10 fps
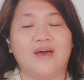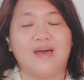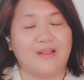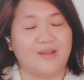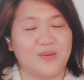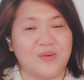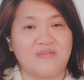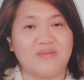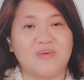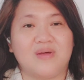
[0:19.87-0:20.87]
Hello
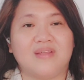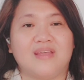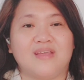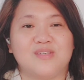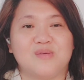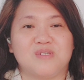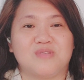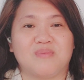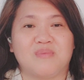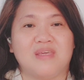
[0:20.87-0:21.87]
everyone, thank you so much
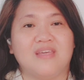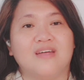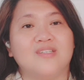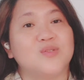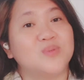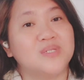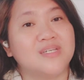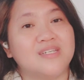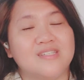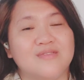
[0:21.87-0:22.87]
for being here and
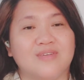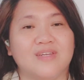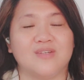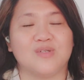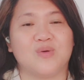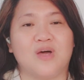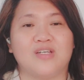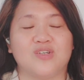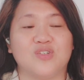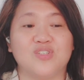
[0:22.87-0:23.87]
choosing this video to
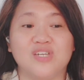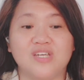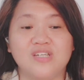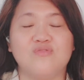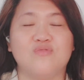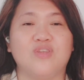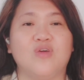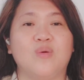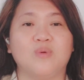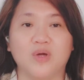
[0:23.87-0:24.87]
watch. On today's
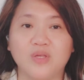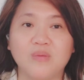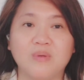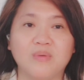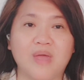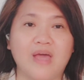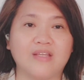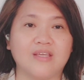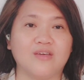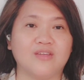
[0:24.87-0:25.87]
video, I'm going to be
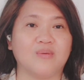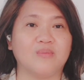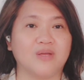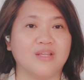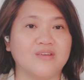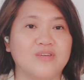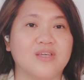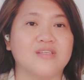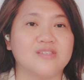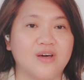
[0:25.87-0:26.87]
reacting on Gabriel
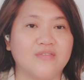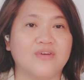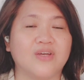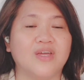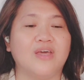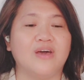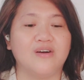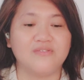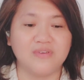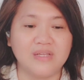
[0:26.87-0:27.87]
Henrique's cover
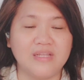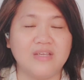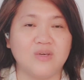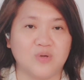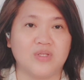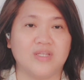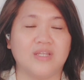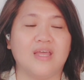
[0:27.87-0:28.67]
of Feeling Good.